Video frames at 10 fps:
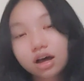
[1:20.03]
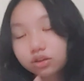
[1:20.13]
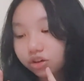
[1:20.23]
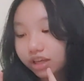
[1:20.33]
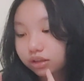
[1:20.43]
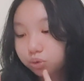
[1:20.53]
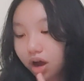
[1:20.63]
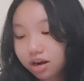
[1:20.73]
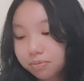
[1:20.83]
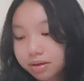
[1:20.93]
talking to
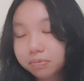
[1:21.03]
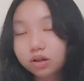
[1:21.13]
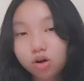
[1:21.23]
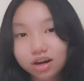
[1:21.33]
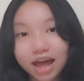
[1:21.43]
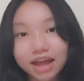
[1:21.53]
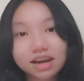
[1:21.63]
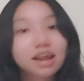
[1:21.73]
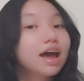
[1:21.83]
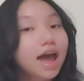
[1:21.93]
other people
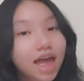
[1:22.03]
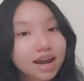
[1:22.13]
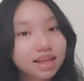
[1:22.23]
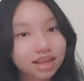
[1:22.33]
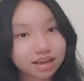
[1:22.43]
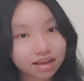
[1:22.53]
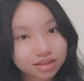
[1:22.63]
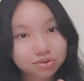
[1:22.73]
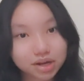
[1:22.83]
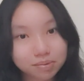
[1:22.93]
online, anything,
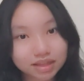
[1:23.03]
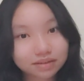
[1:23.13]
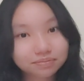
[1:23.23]
you name it.